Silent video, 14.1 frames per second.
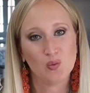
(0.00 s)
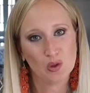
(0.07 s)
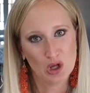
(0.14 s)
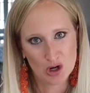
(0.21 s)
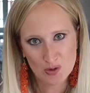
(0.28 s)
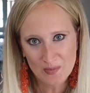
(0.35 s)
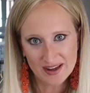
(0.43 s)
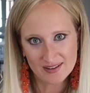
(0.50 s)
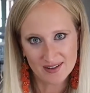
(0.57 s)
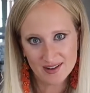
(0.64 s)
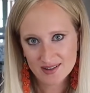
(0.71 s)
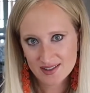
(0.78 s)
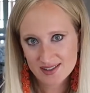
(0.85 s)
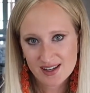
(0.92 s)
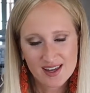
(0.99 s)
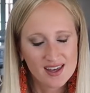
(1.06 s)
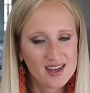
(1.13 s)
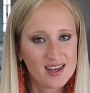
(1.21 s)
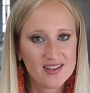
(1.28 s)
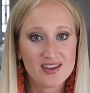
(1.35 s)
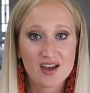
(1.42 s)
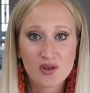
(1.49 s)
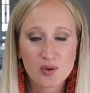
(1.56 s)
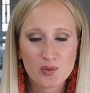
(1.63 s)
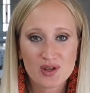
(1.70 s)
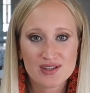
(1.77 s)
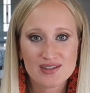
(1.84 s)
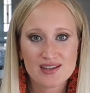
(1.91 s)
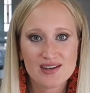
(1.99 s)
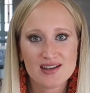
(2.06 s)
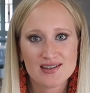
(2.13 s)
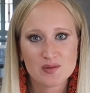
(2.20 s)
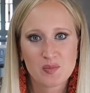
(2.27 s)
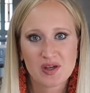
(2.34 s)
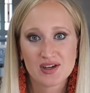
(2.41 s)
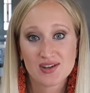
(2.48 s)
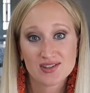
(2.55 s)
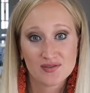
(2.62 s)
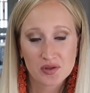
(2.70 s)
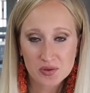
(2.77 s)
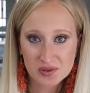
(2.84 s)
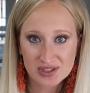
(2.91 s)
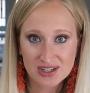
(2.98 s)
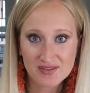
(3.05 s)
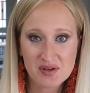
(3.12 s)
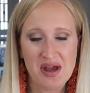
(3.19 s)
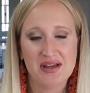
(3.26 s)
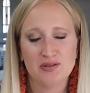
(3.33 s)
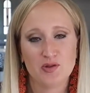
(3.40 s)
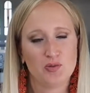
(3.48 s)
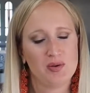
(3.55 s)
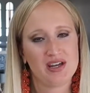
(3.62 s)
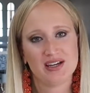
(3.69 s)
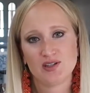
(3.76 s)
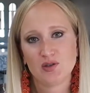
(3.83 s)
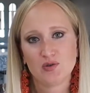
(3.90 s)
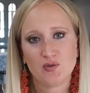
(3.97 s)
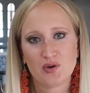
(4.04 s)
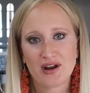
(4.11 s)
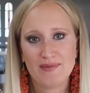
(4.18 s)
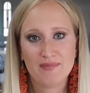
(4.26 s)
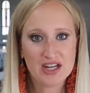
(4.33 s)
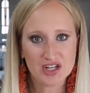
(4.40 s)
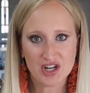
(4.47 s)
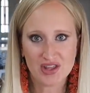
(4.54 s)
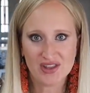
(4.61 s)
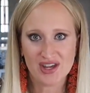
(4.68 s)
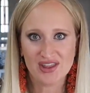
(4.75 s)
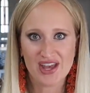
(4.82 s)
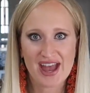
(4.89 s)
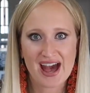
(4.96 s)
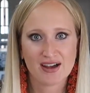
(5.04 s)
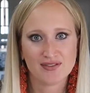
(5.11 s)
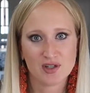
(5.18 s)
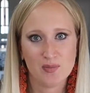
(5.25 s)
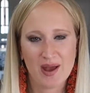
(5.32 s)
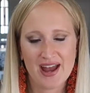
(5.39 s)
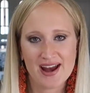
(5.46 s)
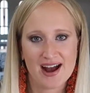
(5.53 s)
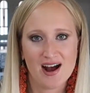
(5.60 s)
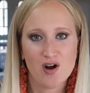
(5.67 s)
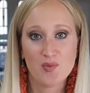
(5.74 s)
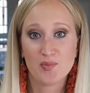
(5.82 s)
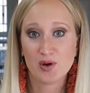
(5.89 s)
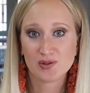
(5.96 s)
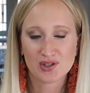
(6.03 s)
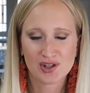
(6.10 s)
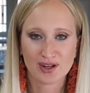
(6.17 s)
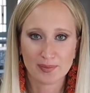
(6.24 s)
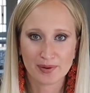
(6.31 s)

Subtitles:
low maintenance. And the other reason is because of those dividends, because of what I mentioned, that they have to pay out most of their